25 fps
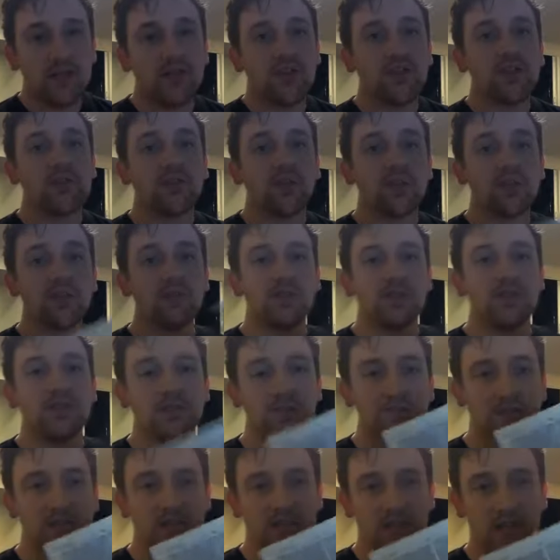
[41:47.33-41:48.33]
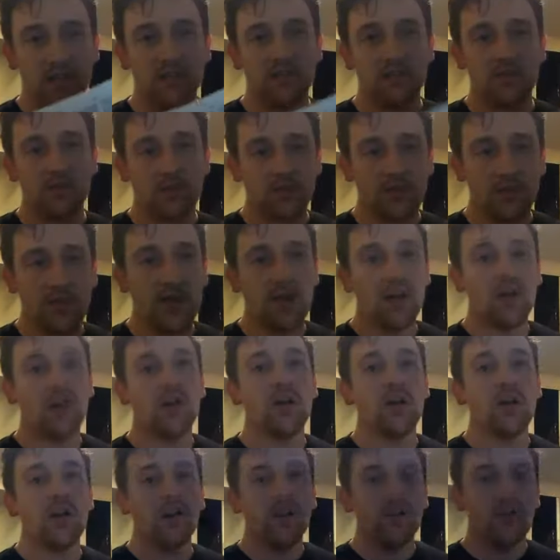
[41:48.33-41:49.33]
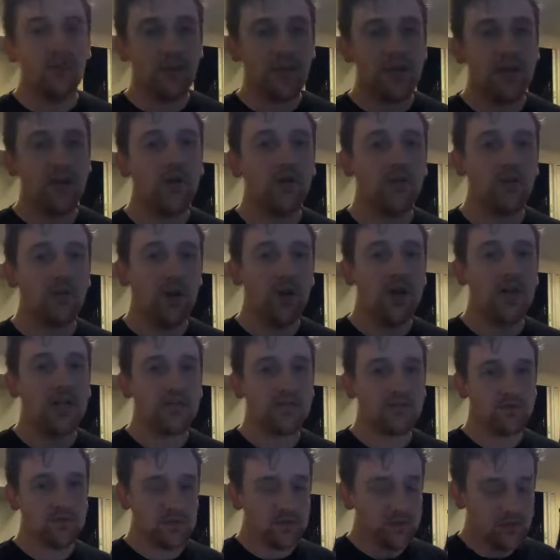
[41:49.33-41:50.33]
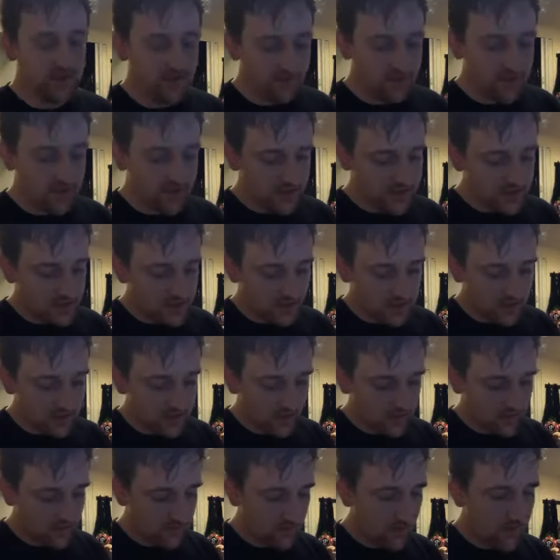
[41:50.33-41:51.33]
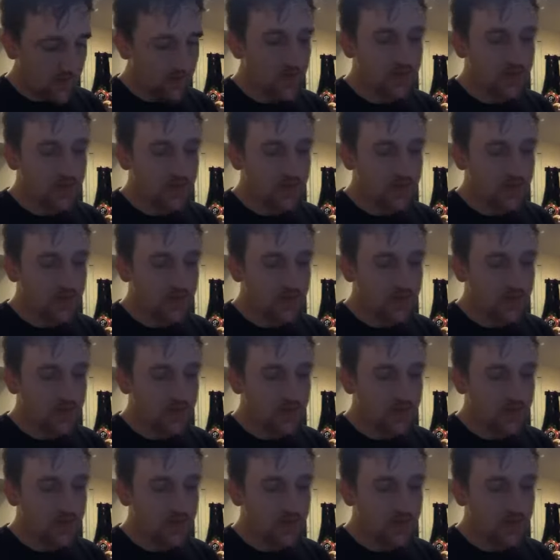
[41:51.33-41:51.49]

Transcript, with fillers: The scriptures themselves are there to make you wise for salvation, right?